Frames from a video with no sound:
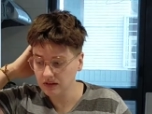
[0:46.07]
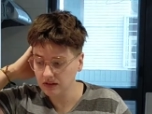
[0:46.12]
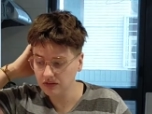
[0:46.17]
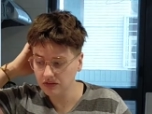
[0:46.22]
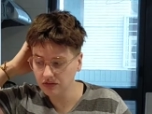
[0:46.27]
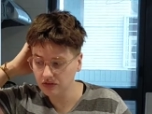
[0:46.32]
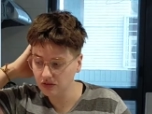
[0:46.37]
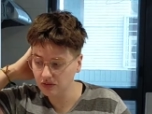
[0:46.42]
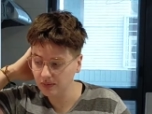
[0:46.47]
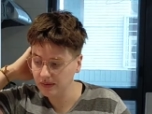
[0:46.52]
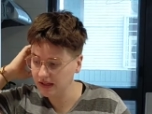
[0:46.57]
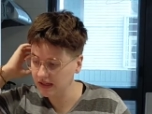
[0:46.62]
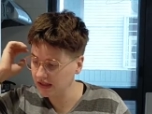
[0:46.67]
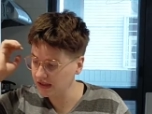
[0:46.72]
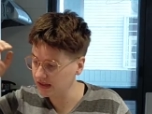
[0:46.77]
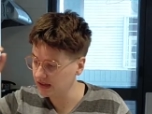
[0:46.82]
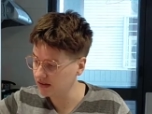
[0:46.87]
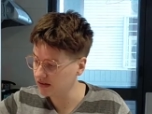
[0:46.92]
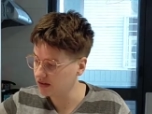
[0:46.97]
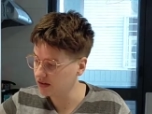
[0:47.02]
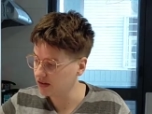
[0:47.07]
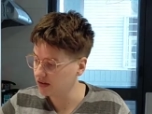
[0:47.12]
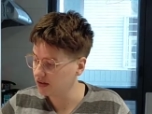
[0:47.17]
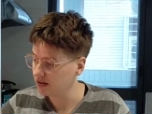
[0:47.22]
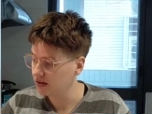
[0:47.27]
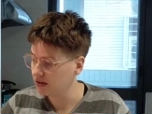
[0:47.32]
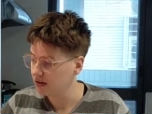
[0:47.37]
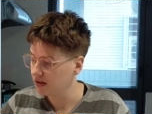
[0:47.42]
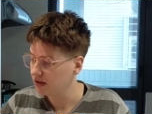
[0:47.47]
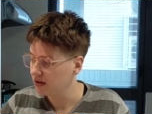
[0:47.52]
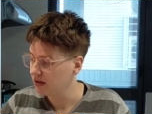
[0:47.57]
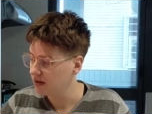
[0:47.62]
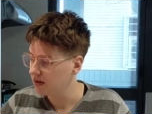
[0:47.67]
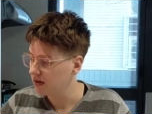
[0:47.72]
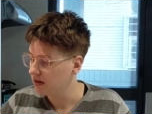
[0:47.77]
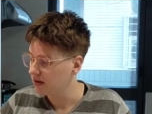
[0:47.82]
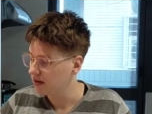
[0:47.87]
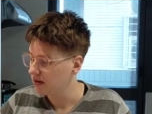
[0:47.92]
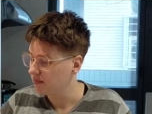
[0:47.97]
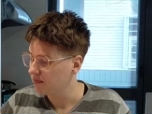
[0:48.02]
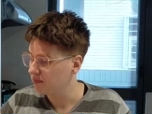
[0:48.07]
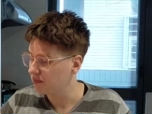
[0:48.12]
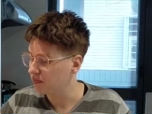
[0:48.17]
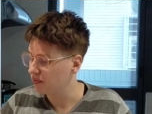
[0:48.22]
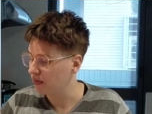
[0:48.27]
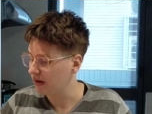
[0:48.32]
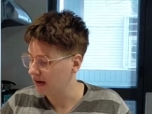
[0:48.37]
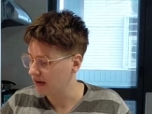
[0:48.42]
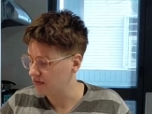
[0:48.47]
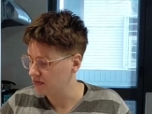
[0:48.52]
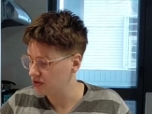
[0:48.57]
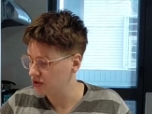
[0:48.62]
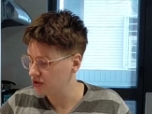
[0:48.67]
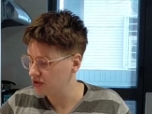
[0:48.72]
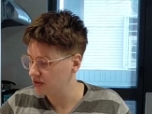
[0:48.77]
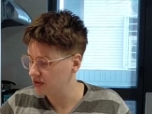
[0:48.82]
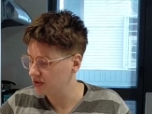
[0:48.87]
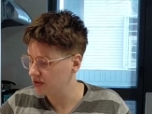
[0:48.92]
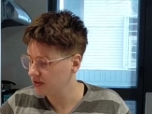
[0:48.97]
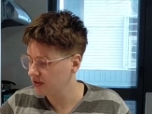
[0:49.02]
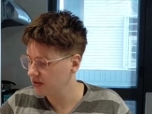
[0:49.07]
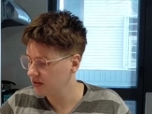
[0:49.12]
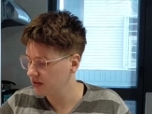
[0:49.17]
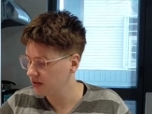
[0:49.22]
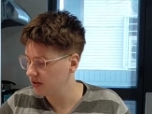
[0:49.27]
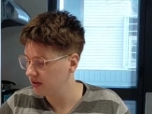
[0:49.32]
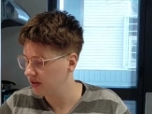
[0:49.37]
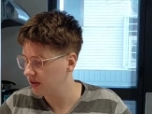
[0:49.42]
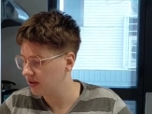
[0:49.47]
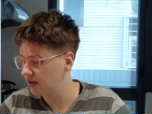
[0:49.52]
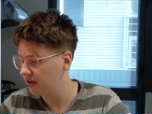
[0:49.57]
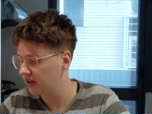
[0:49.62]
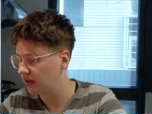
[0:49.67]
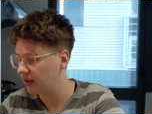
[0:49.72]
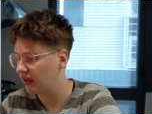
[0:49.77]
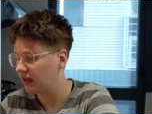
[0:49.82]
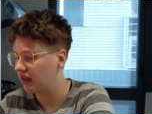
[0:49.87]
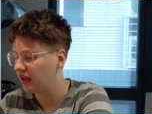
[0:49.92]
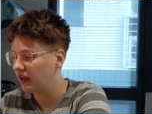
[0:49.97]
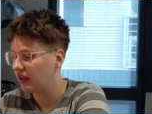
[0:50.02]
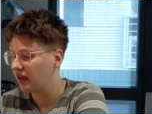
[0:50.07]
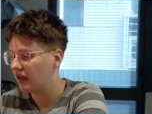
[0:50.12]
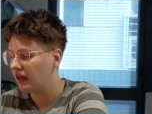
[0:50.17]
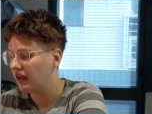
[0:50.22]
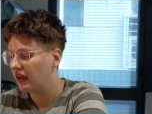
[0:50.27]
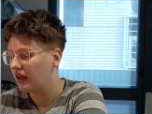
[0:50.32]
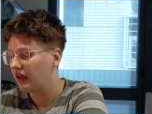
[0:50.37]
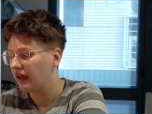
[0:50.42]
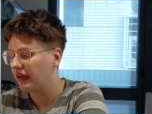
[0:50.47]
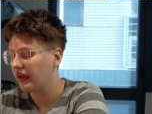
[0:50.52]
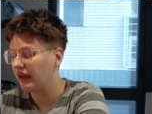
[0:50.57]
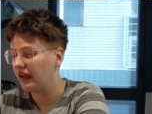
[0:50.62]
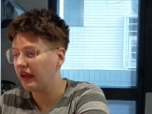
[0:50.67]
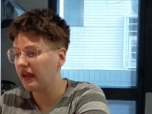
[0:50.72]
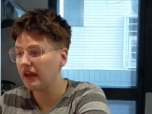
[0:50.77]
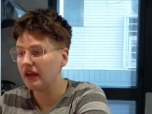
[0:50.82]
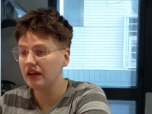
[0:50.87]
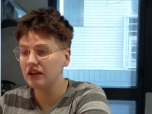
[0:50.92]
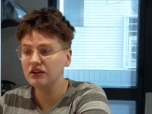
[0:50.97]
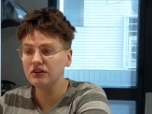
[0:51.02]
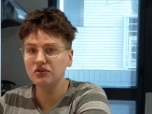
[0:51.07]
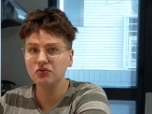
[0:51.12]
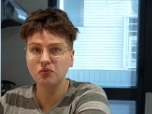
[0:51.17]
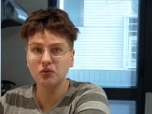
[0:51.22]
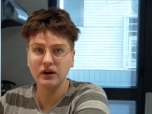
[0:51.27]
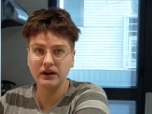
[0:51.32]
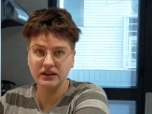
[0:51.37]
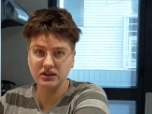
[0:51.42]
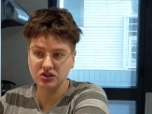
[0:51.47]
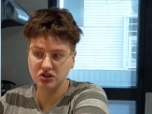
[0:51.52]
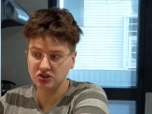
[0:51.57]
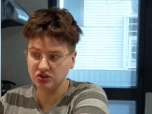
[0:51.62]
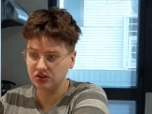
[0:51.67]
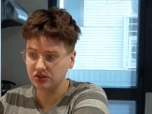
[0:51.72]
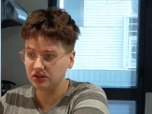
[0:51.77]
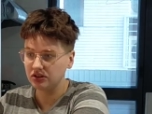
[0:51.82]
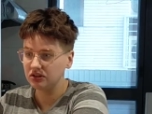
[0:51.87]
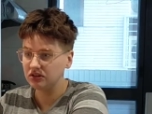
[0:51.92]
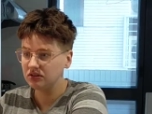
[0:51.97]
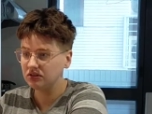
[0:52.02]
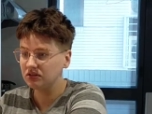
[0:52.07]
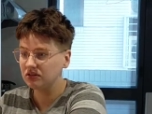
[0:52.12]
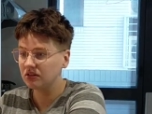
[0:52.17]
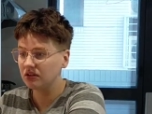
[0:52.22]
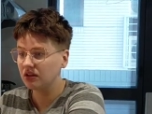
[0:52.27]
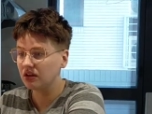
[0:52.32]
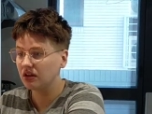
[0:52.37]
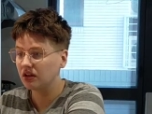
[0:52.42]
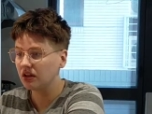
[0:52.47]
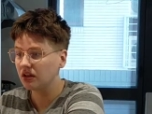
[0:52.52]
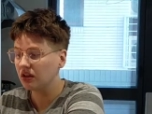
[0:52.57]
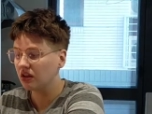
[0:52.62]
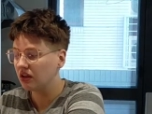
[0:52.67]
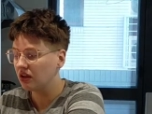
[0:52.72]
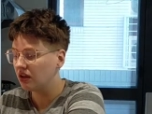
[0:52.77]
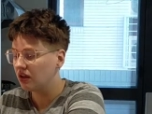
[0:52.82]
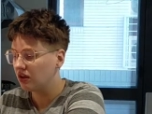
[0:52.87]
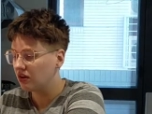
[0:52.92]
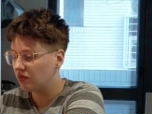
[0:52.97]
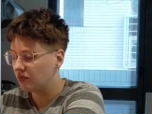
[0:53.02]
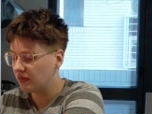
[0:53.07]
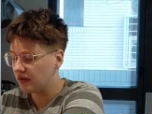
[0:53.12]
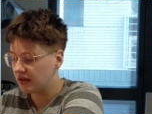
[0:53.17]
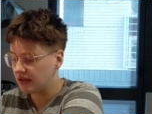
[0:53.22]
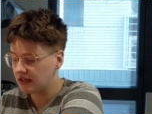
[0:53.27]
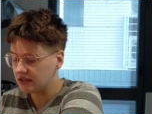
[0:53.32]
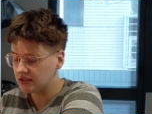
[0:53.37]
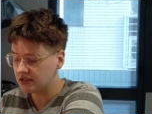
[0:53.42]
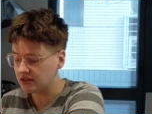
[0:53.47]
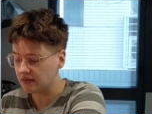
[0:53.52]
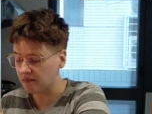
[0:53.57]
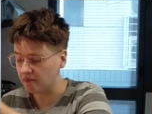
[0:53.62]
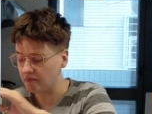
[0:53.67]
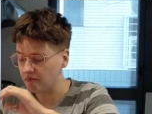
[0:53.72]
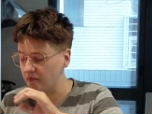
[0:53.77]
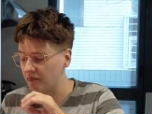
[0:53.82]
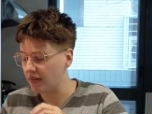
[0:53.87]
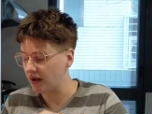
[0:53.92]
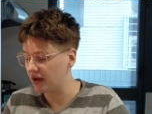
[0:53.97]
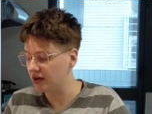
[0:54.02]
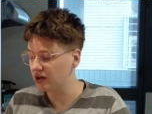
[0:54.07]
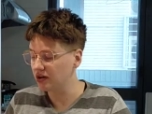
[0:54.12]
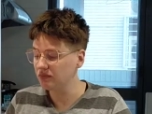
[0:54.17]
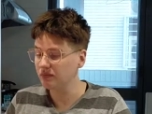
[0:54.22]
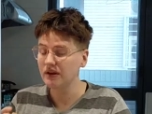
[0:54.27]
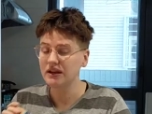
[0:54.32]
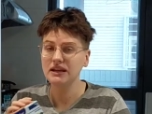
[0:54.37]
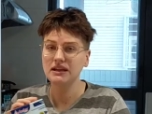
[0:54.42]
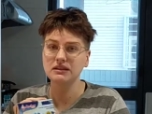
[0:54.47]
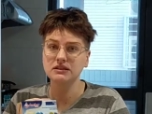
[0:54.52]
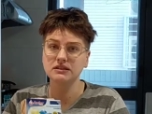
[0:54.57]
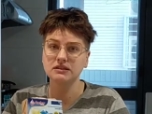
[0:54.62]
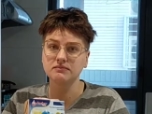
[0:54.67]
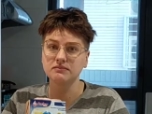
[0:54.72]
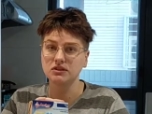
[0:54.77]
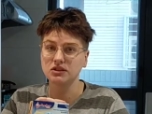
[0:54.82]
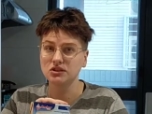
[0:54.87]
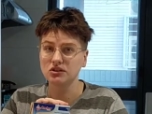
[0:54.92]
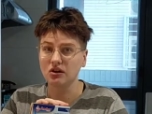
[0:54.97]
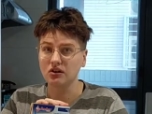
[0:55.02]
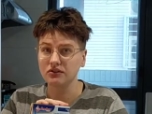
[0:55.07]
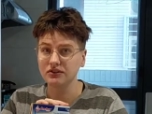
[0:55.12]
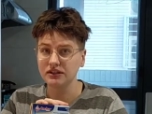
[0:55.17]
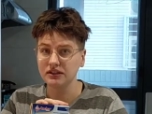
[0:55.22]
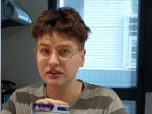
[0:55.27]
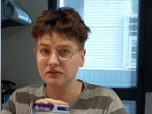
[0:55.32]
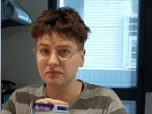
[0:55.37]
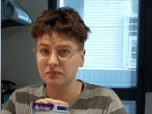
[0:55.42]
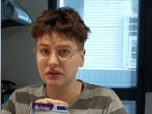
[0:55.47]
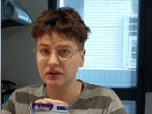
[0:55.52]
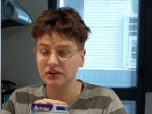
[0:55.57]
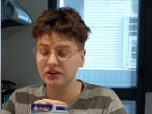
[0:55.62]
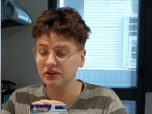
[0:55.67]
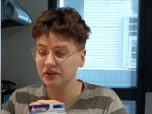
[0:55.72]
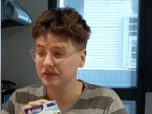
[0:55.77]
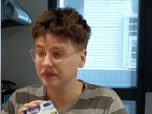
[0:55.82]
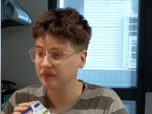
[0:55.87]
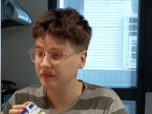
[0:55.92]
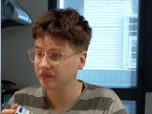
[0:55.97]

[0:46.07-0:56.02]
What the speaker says: So we need brown sugar and white sugar. We need some butter, we need some salted butter.